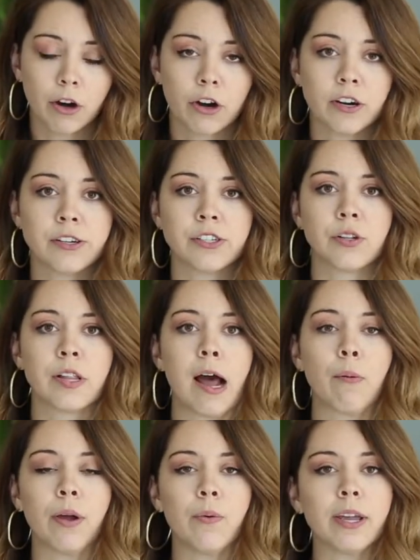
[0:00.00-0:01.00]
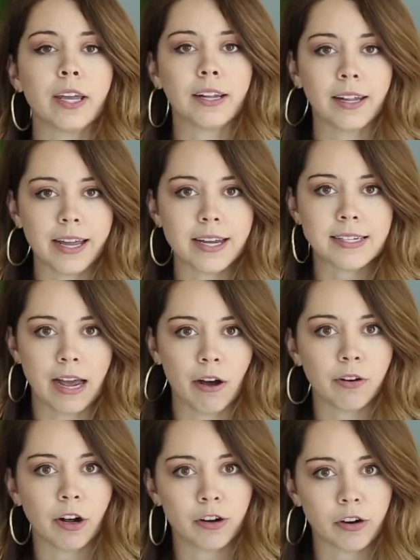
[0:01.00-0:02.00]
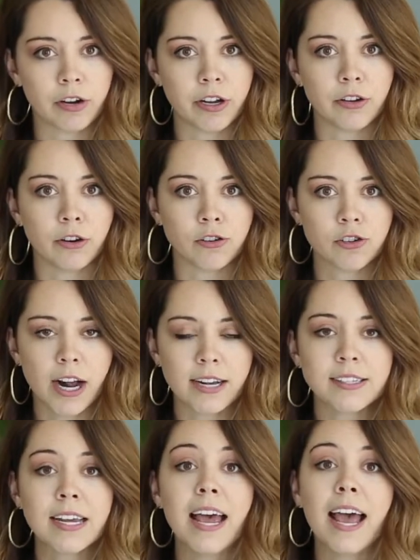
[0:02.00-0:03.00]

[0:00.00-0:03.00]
curtain so that way we can lay it down underneath your dress